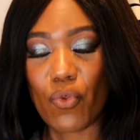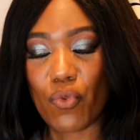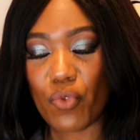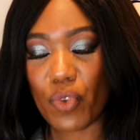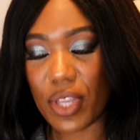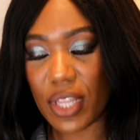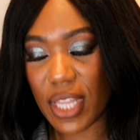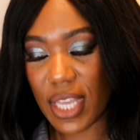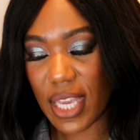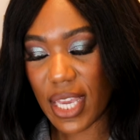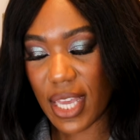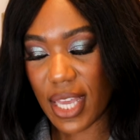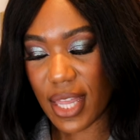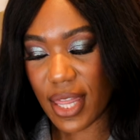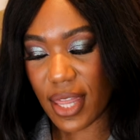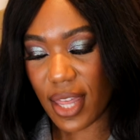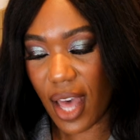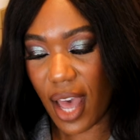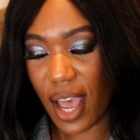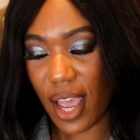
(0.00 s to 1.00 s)
really
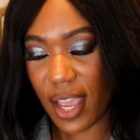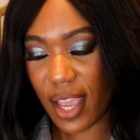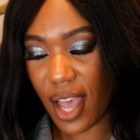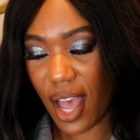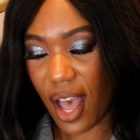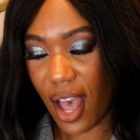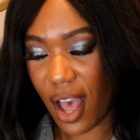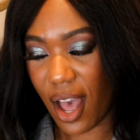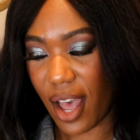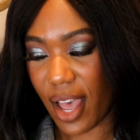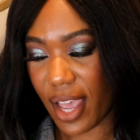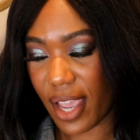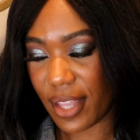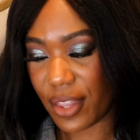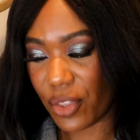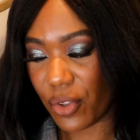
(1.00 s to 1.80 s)
thigh high,